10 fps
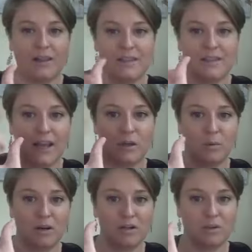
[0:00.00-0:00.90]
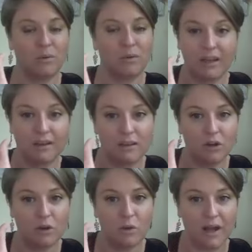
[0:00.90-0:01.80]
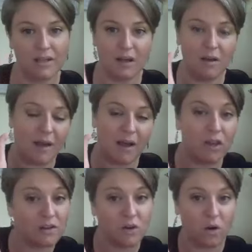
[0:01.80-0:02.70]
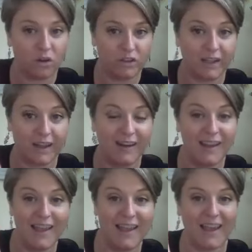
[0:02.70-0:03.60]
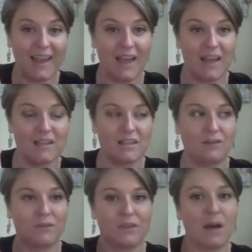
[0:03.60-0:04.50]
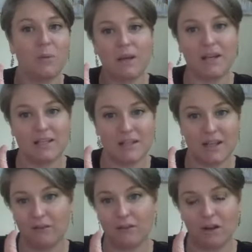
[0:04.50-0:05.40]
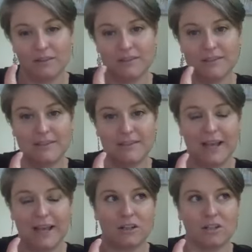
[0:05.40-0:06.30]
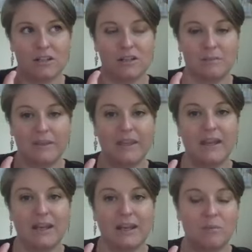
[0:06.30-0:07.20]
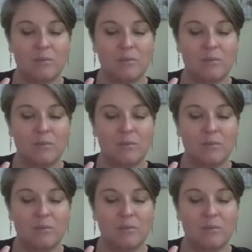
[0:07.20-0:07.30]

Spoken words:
this acupressure point, you know, I tell them how long to hold it. And for that one, I didn't have calls to action in the beginning,